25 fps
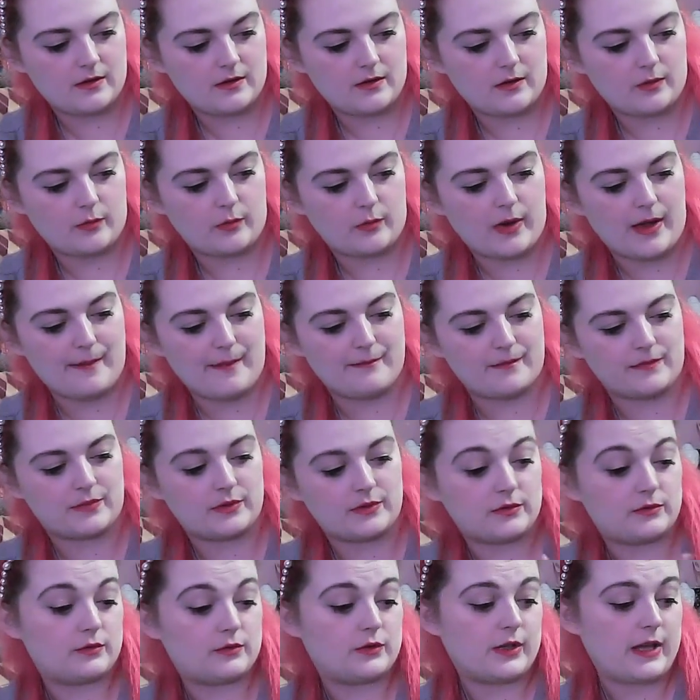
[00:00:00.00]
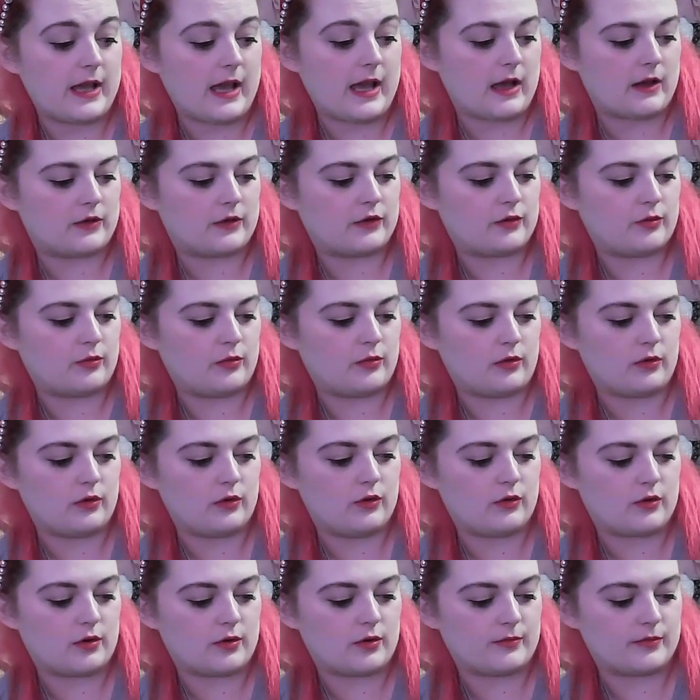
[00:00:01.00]
When, yeah, to all who
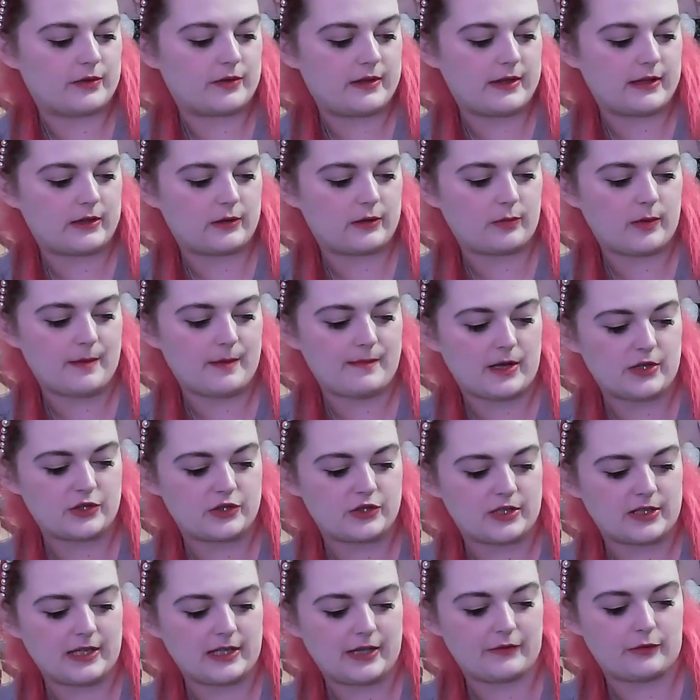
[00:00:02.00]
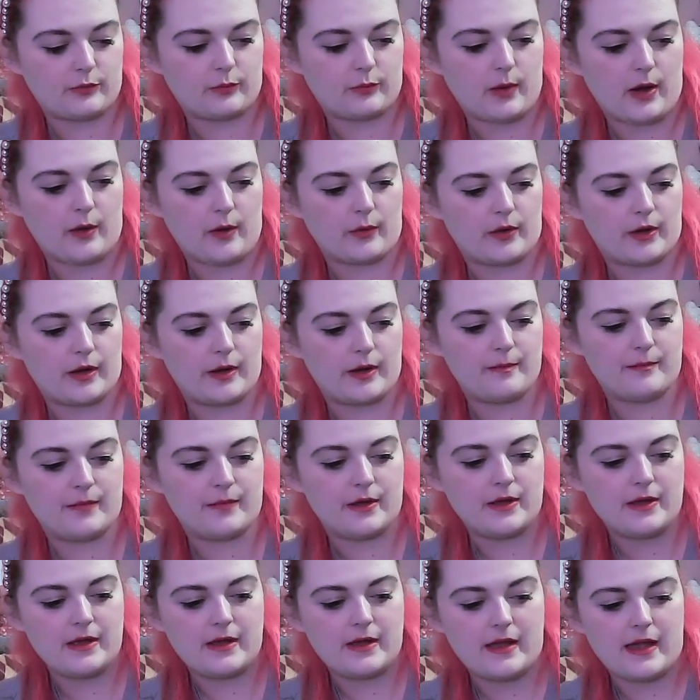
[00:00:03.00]
come to this, where magic lives, welcome,
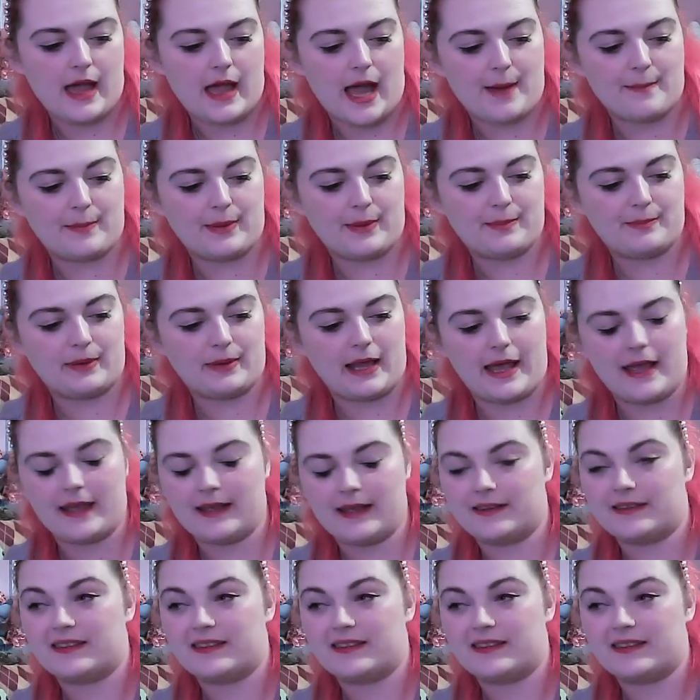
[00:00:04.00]
happy place.